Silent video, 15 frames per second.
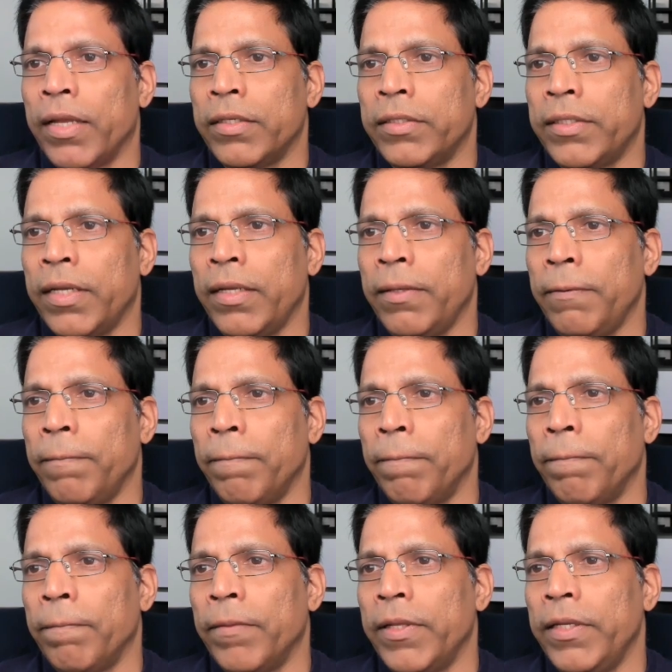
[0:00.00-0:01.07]
at ten,
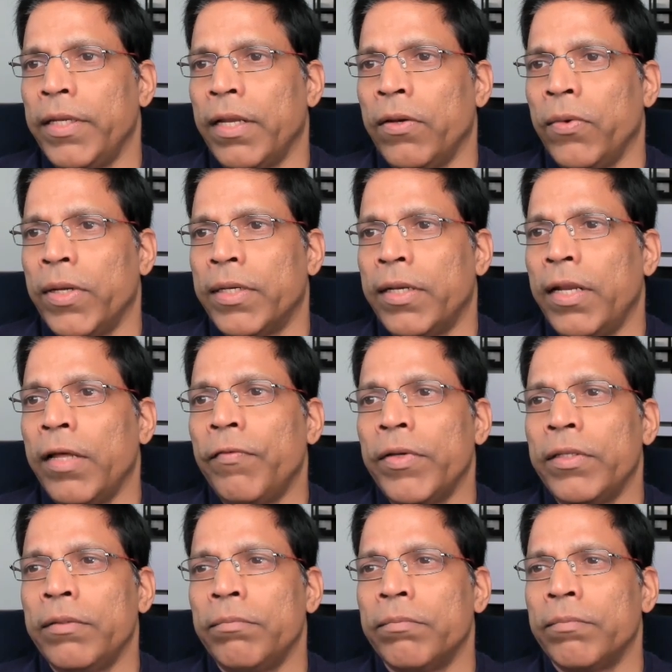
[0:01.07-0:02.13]
yellow at
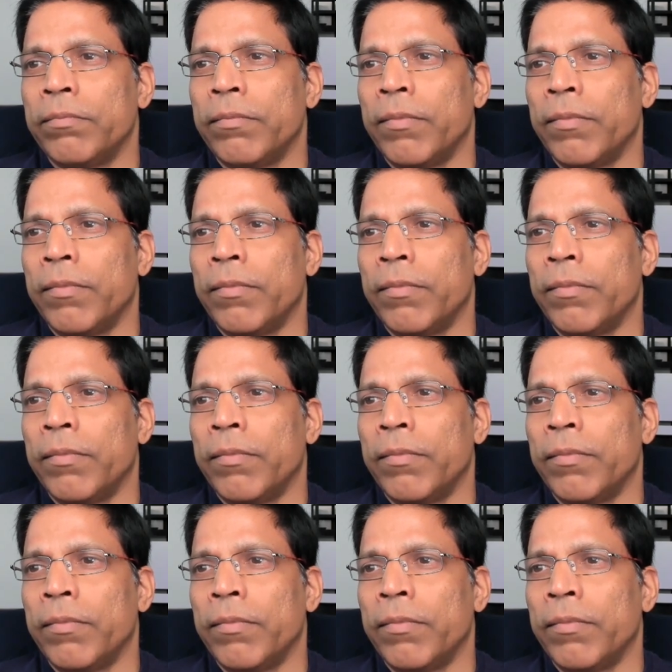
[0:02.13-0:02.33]
eleven,